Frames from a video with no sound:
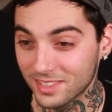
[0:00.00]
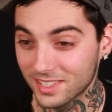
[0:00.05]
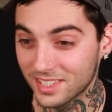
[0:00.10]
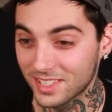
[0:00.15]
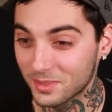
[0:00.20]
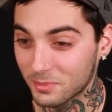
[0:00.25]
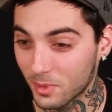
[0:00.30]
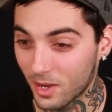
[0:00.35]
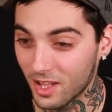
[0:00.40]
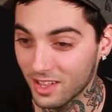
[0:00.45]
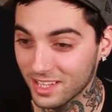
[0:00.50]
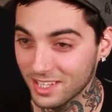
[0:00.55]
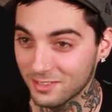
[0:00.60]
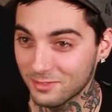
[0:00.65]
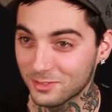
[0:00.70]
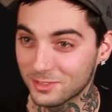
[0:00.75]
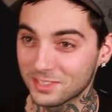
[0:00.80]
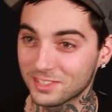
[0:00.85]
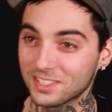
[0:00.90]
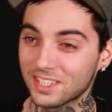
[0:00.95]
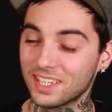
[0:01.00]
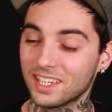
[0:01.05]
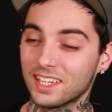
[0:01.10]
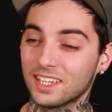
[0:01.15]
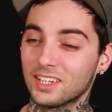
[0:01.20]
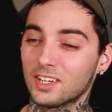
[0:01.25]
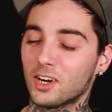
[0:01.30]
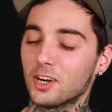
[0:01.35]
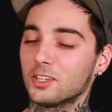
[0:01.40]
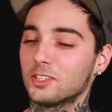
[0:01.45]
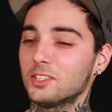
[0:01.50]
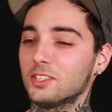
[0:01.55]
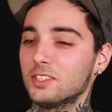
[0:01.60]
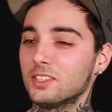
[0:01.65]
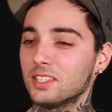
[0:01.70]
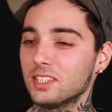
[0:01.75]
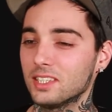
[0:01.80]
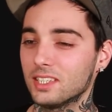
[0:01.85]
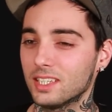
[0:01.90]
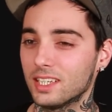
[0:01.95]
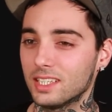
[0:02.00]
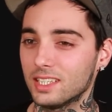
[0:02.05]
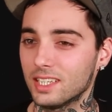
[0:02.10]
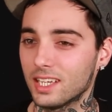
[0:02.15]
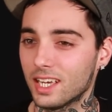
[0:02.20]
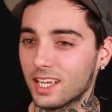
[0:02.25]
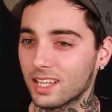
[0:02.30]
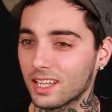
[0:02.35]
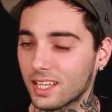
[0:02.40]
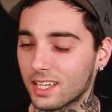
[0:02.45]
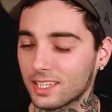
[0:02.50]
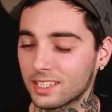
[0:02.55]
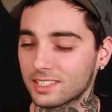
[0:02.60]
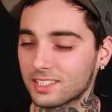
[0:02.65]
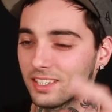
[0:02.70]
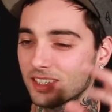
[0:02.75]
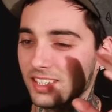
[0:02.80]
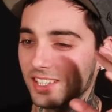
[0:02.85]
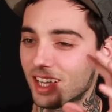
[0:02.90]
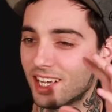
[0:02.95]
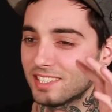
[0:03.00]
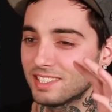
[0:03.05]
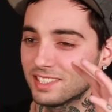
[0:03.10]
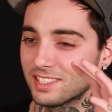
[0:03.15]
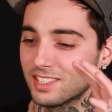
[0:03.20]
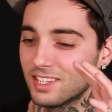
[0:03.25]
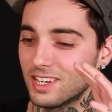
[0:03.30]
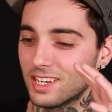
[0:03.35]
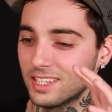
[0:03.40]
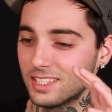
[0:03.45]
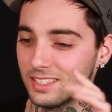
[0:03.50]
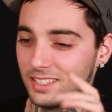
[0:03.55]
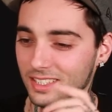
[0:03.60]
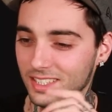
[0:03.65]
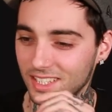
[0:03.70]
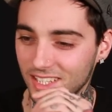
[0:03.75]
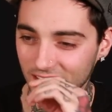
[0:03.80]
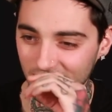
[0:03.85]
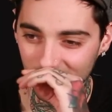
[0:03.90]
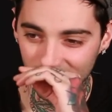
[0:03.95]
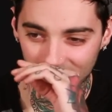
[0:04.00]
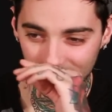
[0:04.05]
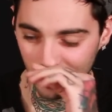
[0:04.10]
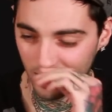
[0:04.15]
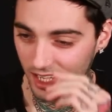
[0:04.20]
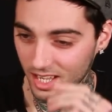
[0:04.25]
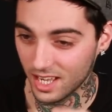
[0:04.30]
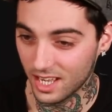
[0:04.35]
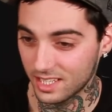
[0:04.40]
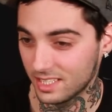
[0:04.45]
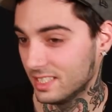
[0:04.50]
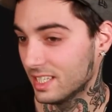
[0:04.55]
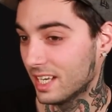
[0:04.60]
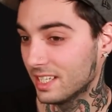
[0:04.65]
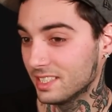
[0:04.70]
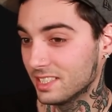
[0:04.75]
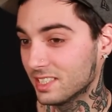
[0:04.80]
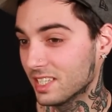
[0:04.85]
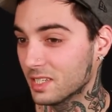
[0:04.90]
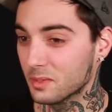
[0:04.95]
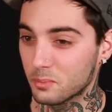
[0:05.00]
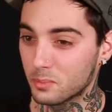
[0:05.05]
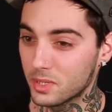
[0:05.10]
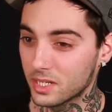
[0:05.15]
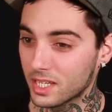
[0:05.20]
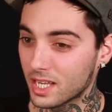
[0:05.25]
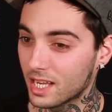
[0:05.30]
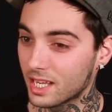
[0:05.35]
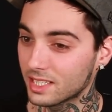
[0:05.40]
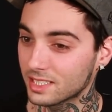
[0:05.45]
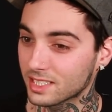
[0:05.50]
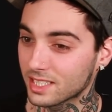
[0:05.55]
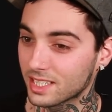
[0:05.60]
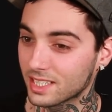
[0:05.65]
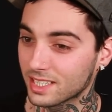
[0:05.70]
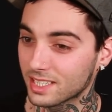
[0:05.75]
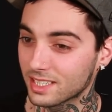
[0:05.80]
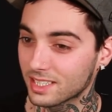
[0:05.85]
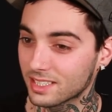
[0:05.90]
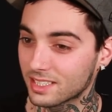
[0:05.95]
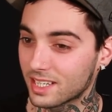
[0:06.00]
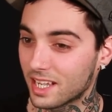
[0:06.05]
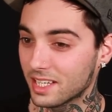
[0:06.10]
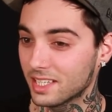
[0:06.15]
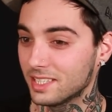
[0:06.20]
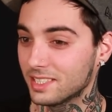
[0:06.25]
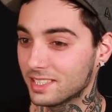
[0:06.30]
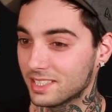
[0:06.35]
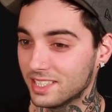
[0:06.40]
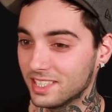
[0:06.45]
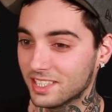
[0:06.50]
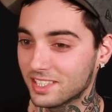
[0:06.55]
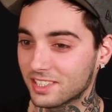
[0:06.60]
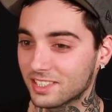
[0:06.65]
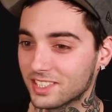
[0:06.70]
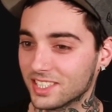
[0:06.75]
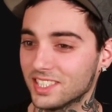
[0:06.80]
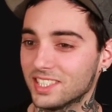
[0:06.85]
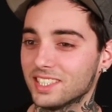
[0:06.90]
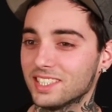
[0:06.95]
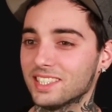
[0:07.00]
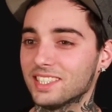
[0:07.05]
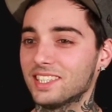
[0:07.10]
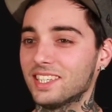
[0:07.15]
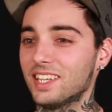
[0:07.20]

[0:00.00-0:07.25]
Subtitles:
And the pot leaf was, like, cartoony, and he had, like, sunglasses on, and he had these, like, big-ass, like, Nike sneakers.